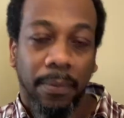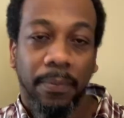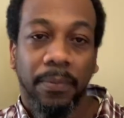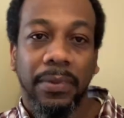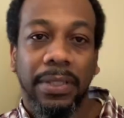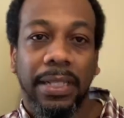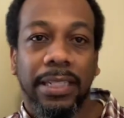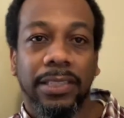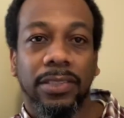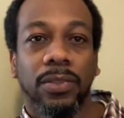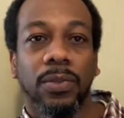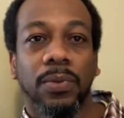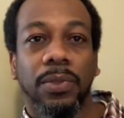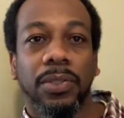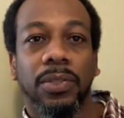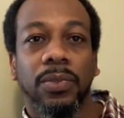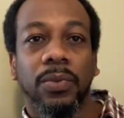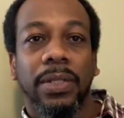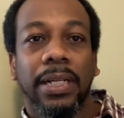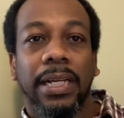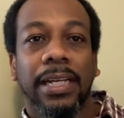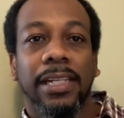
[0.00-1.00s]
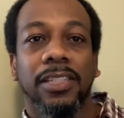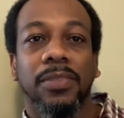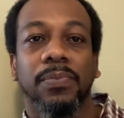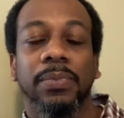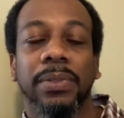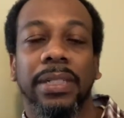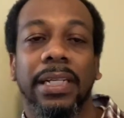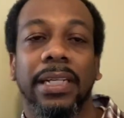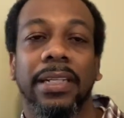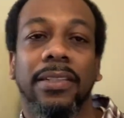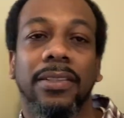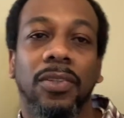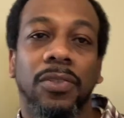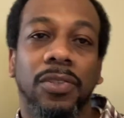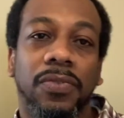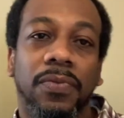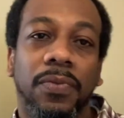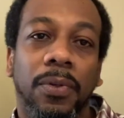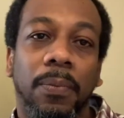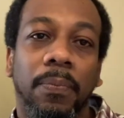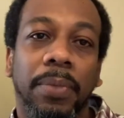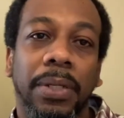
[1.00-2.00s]
That's going through the SBA. Those
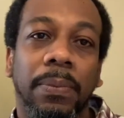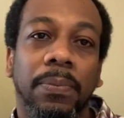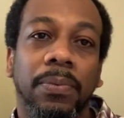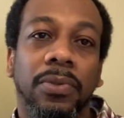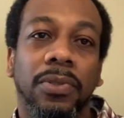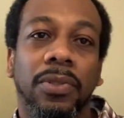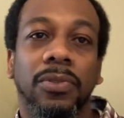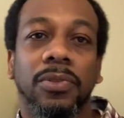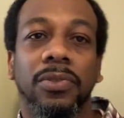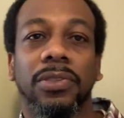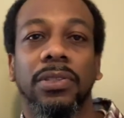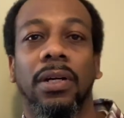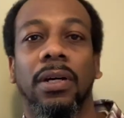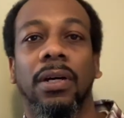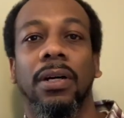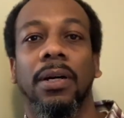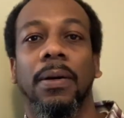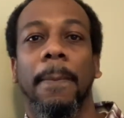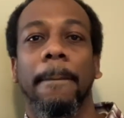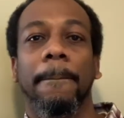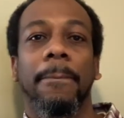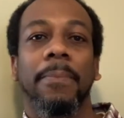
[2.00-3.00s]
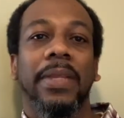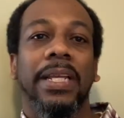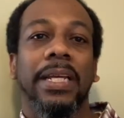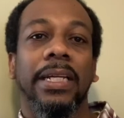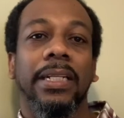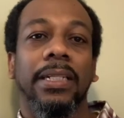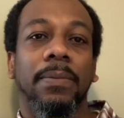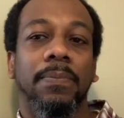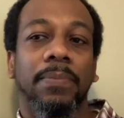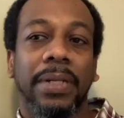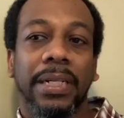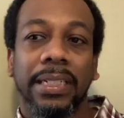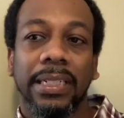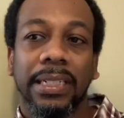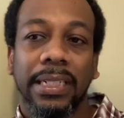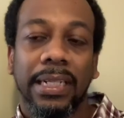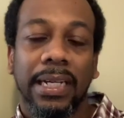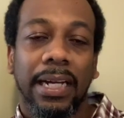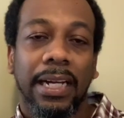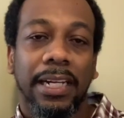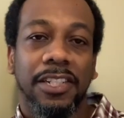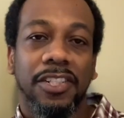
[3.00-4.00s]
for people, those independent
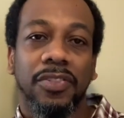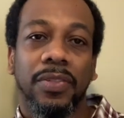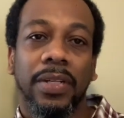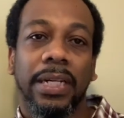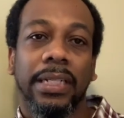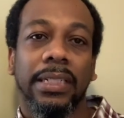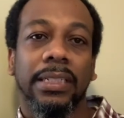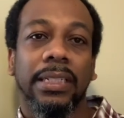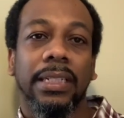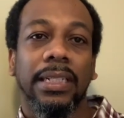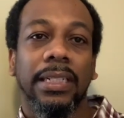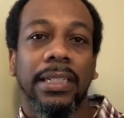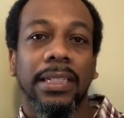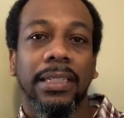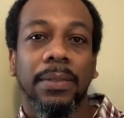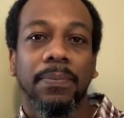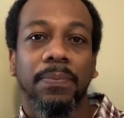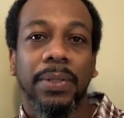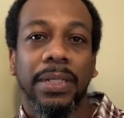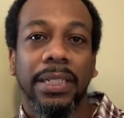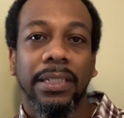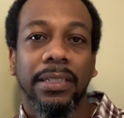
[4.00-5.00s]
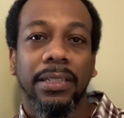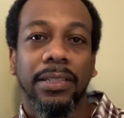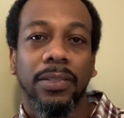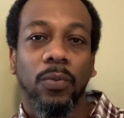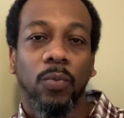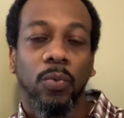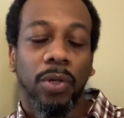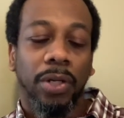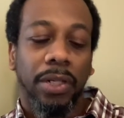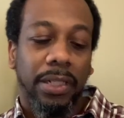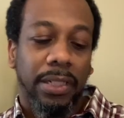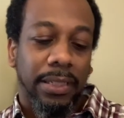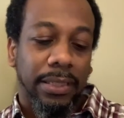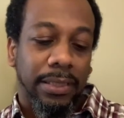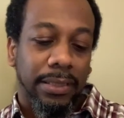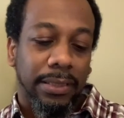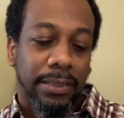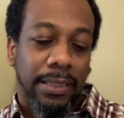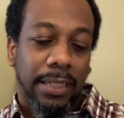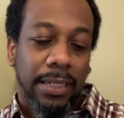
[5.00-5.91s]
contractor, independent workers,